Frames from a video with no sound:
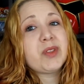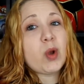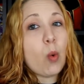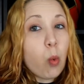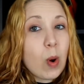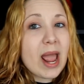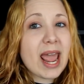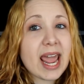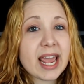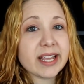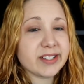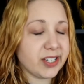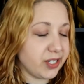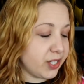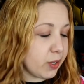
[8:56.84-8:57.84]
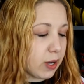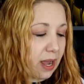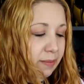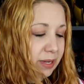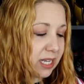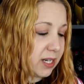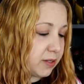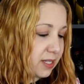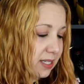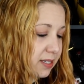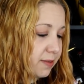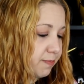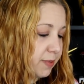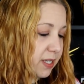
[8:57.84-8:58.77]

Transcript: way to do it. I mean, it's